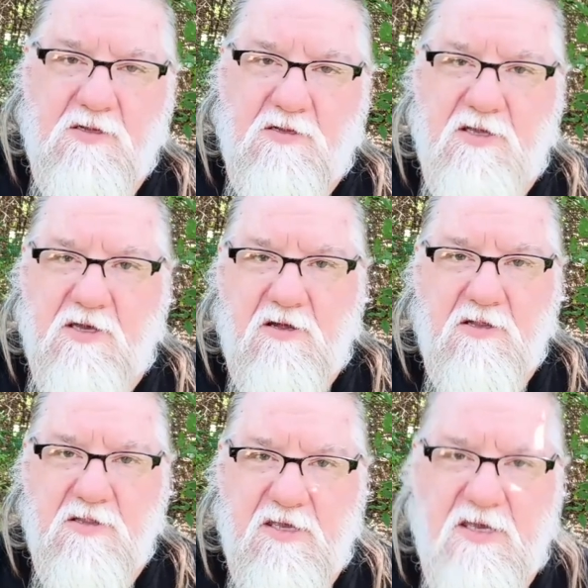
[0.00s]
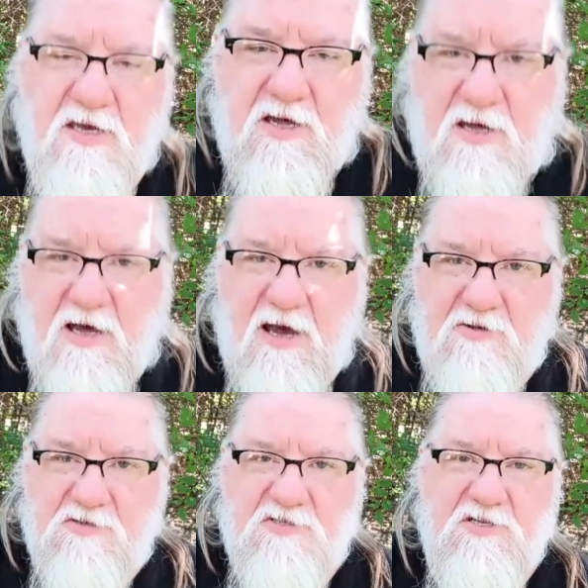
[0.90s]
click on the
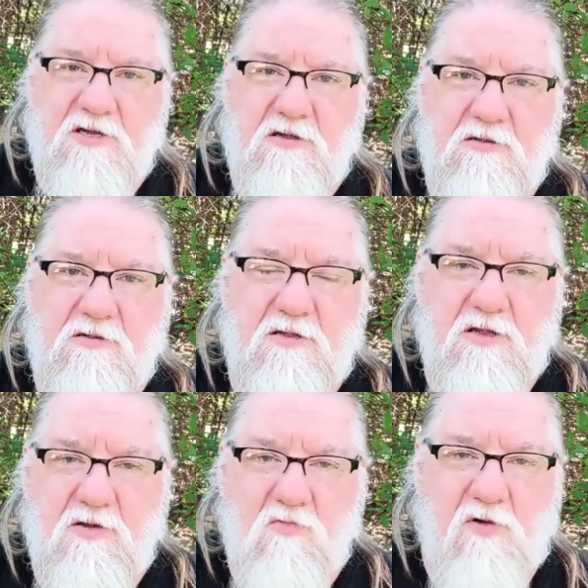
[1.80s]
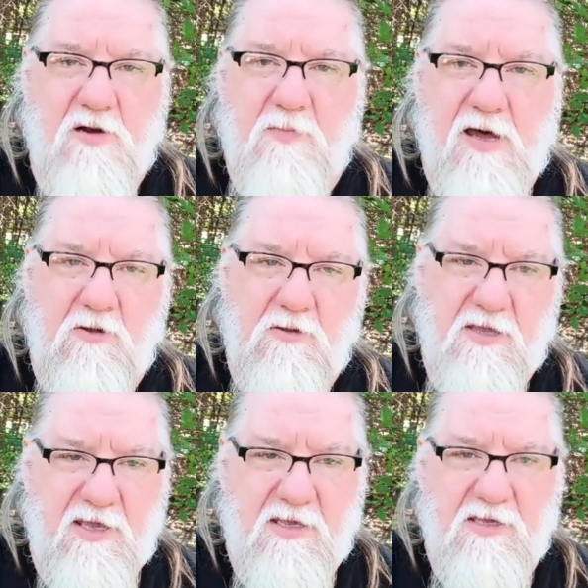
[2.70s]
Hydrocell water bottle
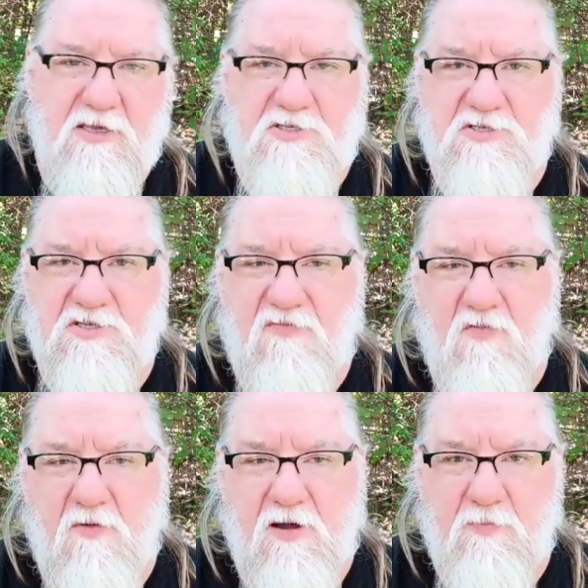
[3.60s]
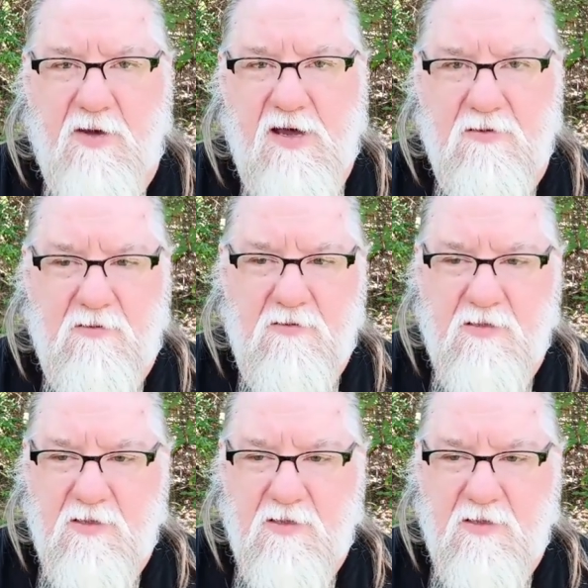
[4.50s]
link, get yourself a water bottle.